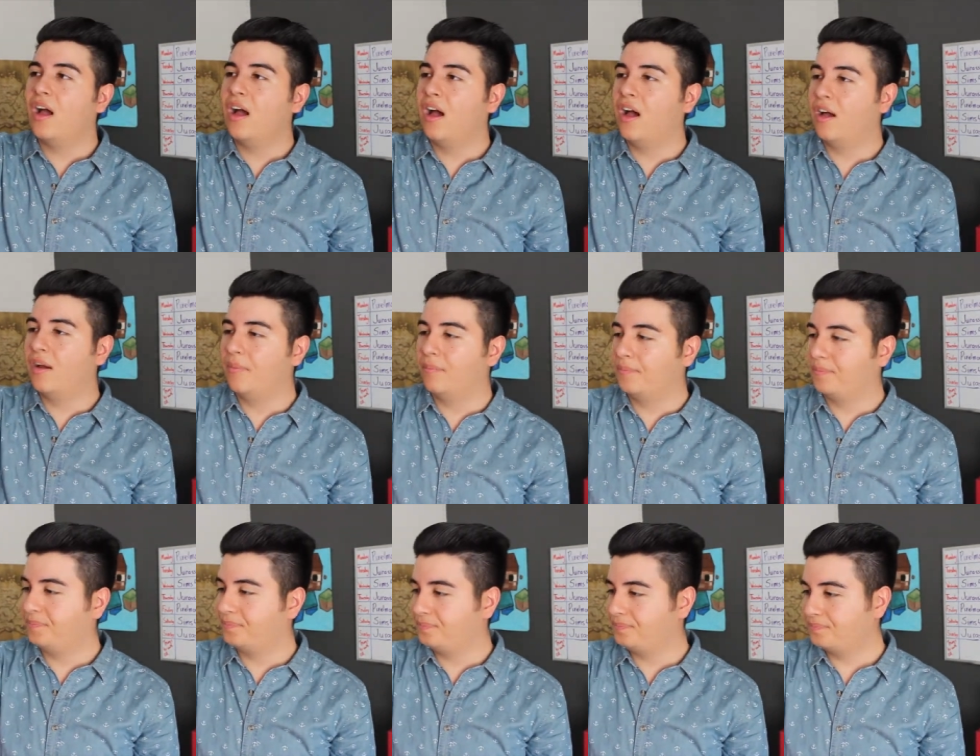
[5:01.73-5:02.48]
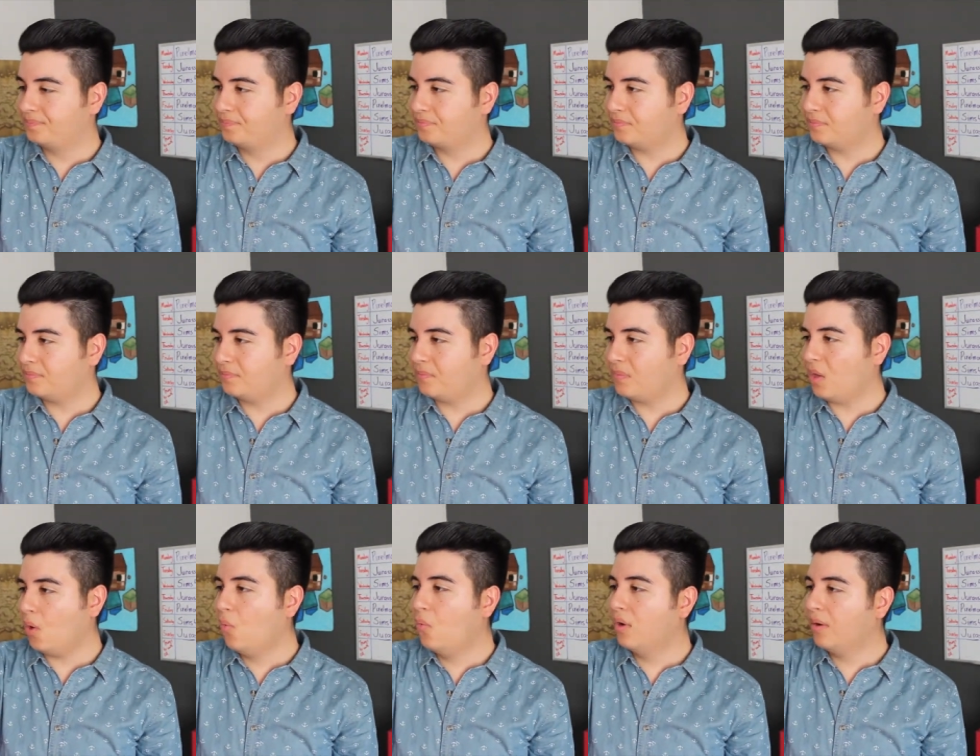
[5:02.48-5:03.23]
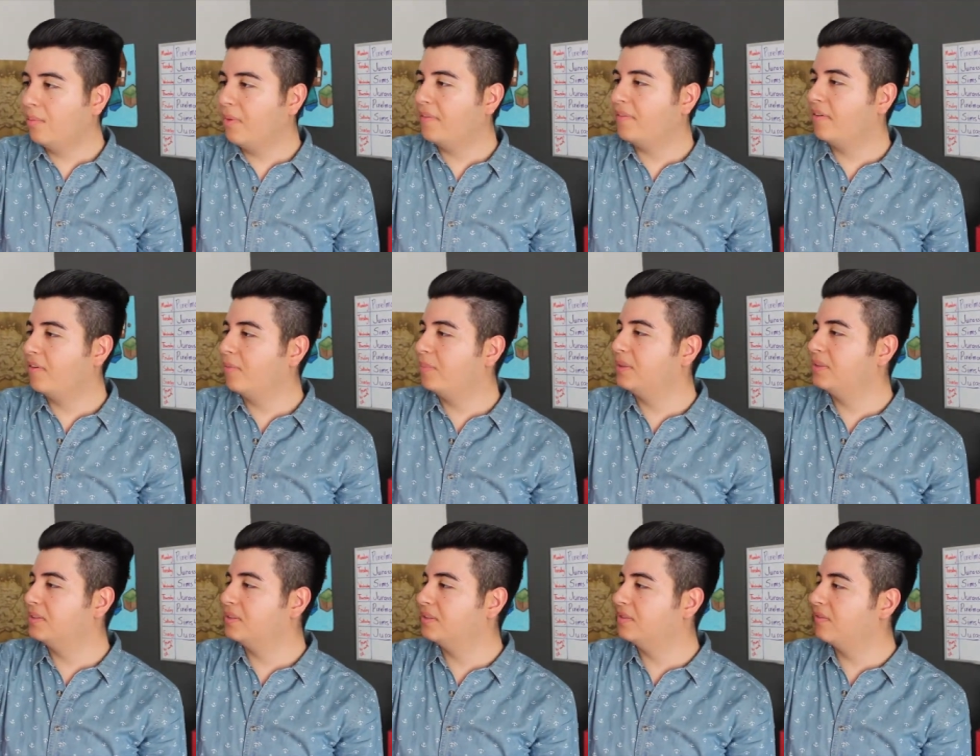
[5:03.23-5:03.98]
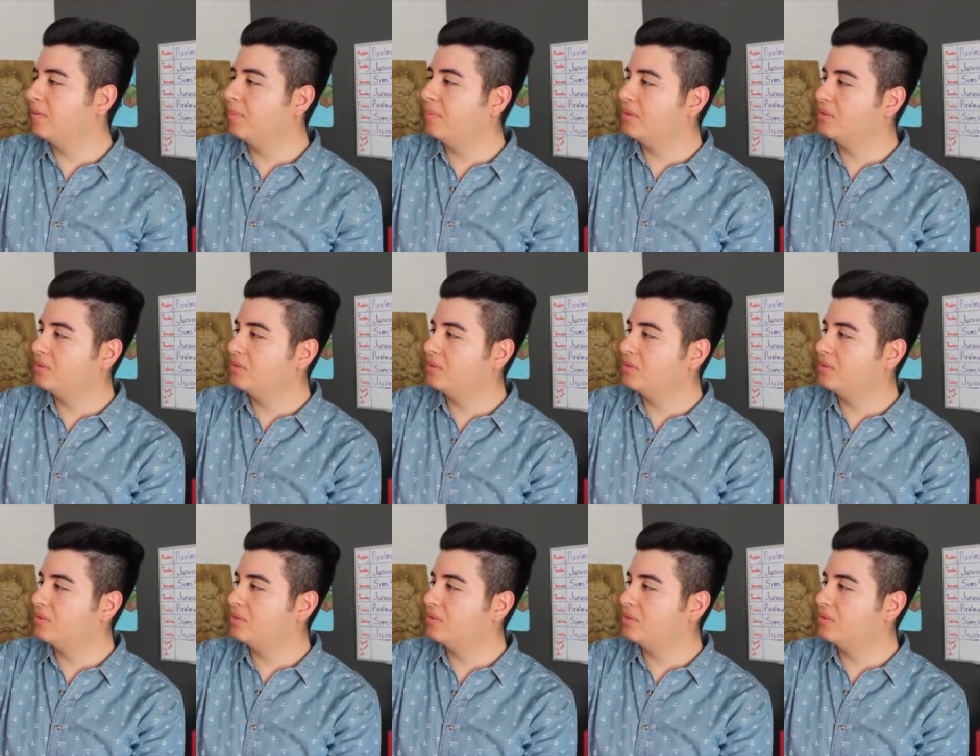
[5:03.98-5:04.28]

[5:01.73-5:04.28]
Um, one of my favorite pieces from